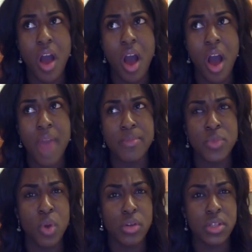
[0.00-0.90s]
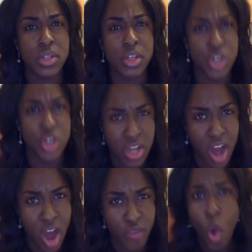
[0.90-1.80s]
I'm not good
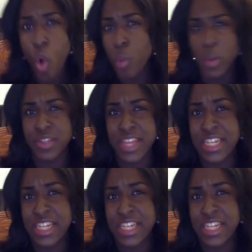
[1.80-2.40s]
enough or because